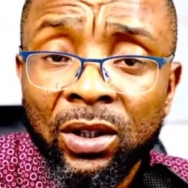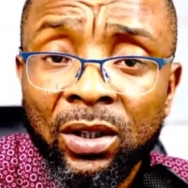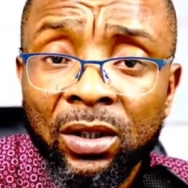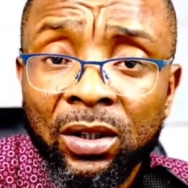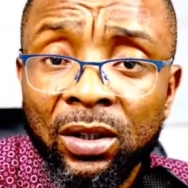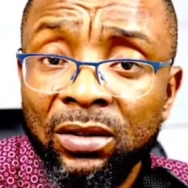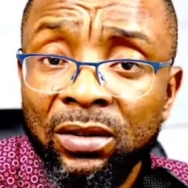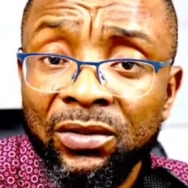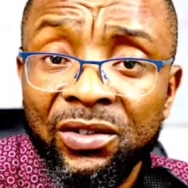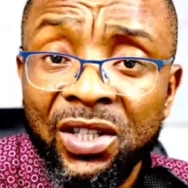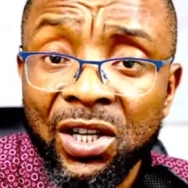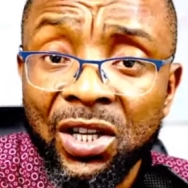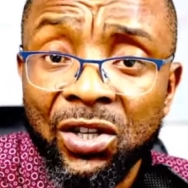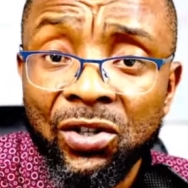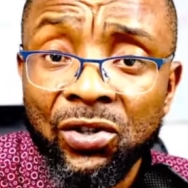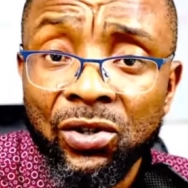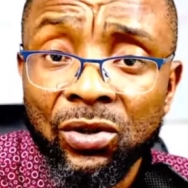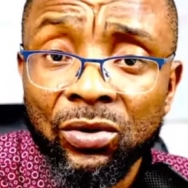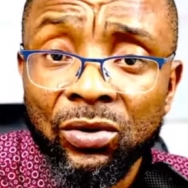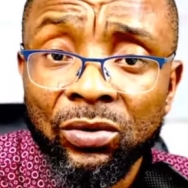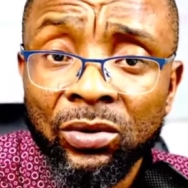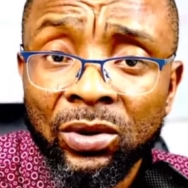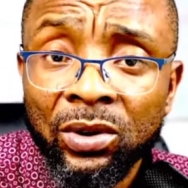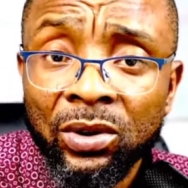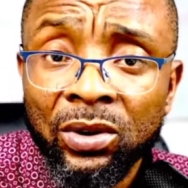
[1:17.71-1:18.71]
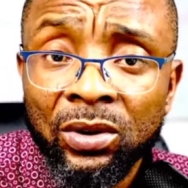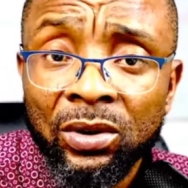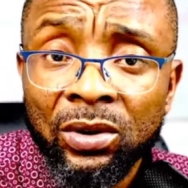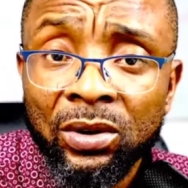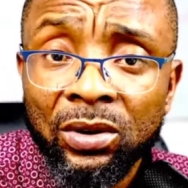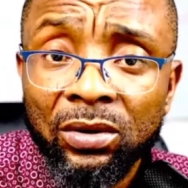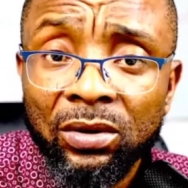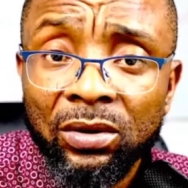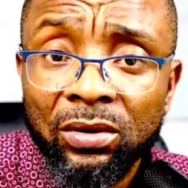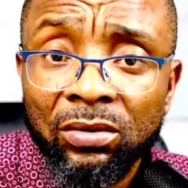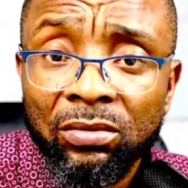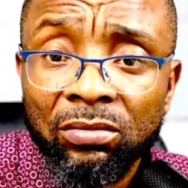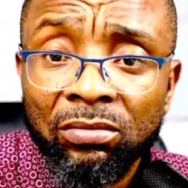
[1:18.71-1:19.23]
diesel,
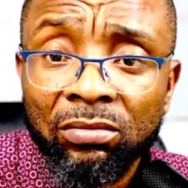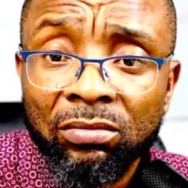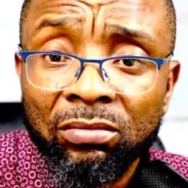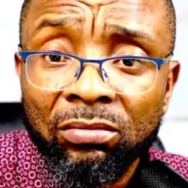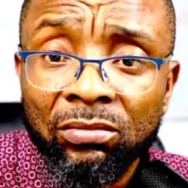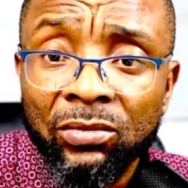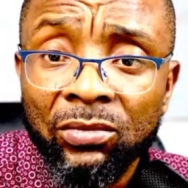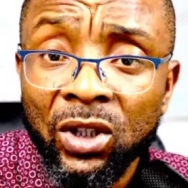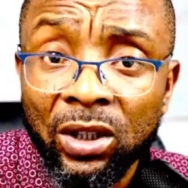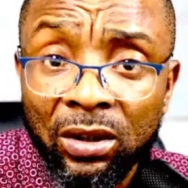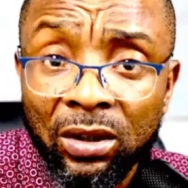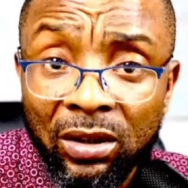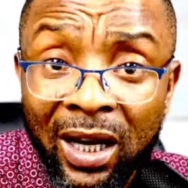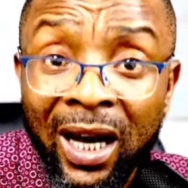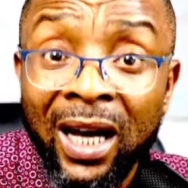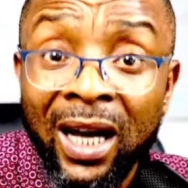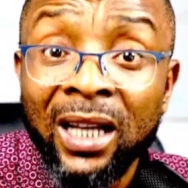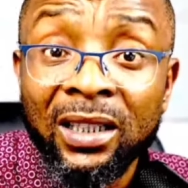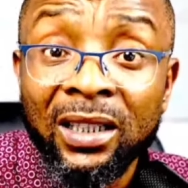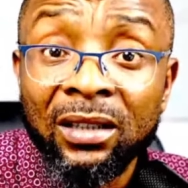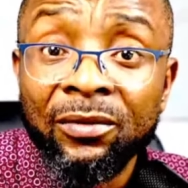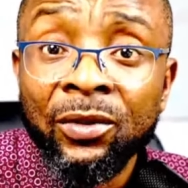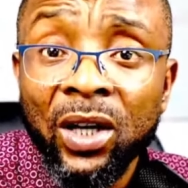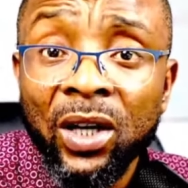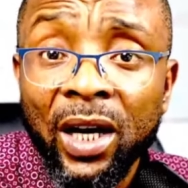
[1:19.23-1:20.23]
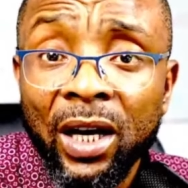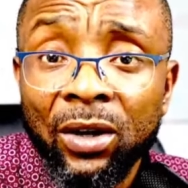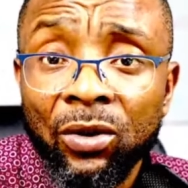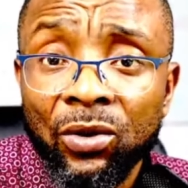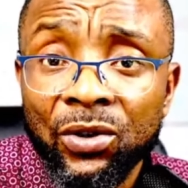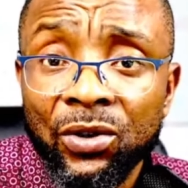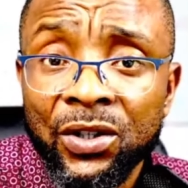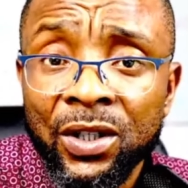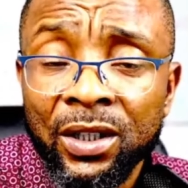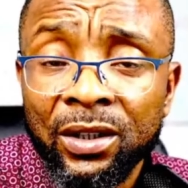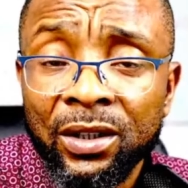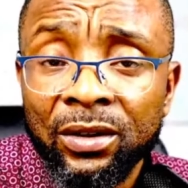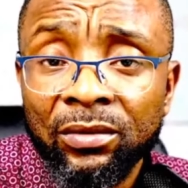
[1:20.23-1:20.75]
and even
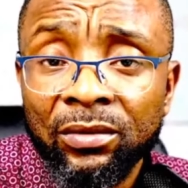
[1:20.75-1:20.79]
kerosene.